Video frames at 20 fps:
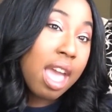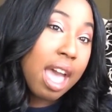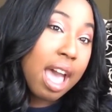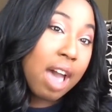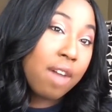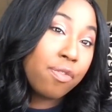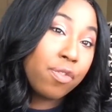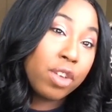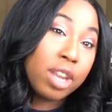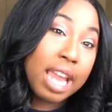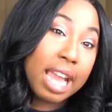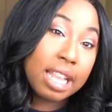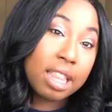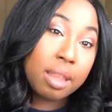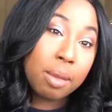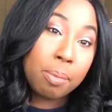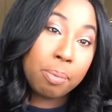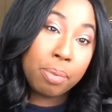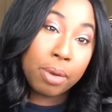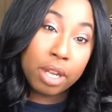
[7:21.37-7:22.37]
I feel like
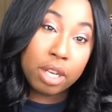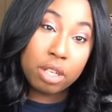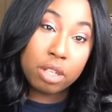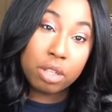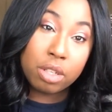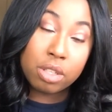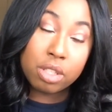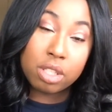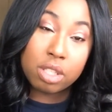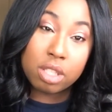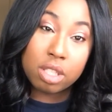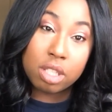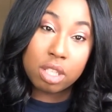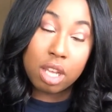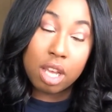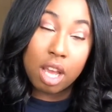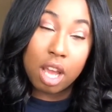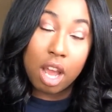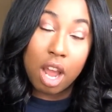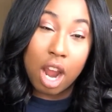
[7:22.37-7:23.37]
the bundles
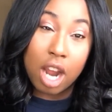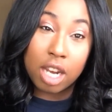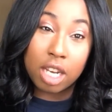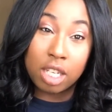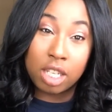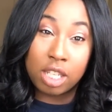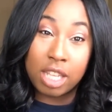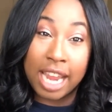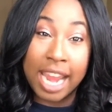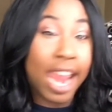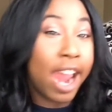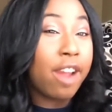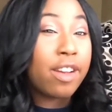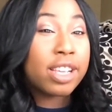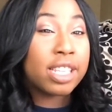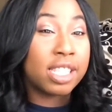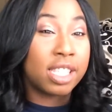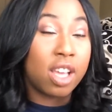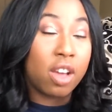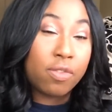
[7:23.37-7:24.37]
are, the hair
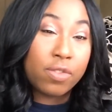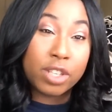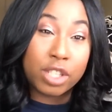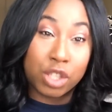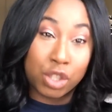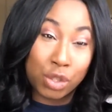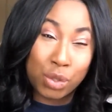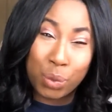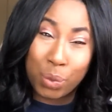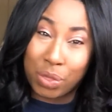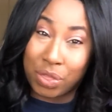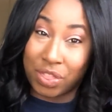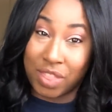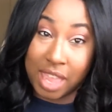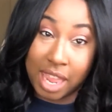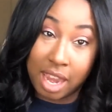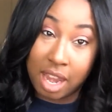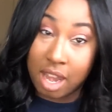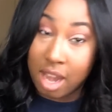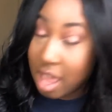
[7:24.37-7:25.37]
itself is too
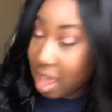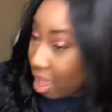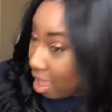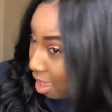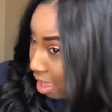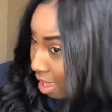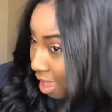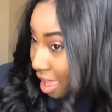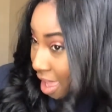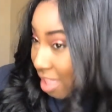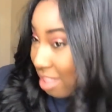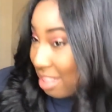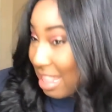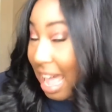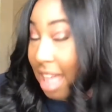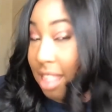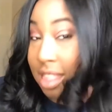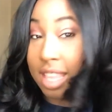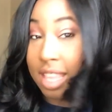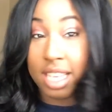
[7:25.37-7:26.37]
thin.
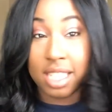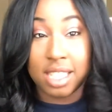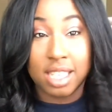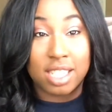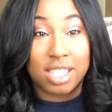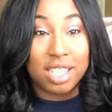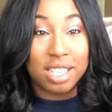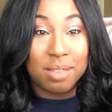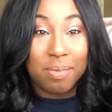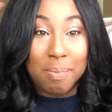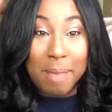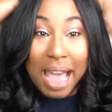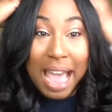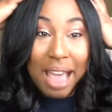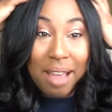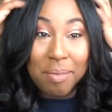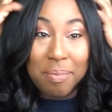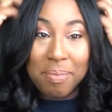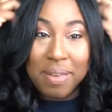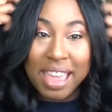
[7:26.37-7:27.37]
Now this is just
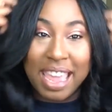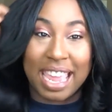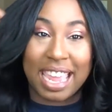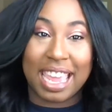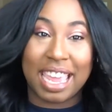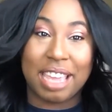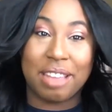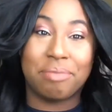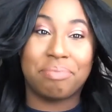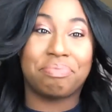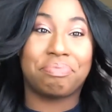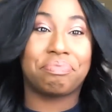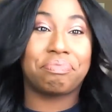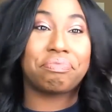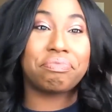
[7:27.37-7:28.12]
my opinion,